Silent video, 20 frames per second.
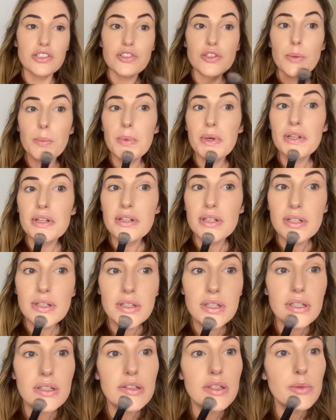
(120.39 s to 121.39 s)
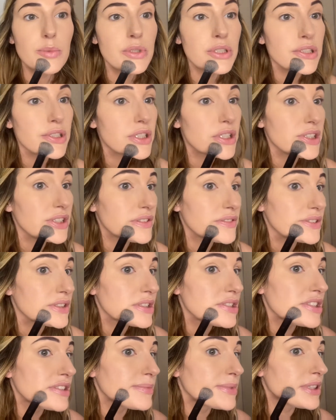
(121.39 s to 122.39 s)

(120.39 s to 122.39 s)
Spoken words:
the better. I mean, you can't even see my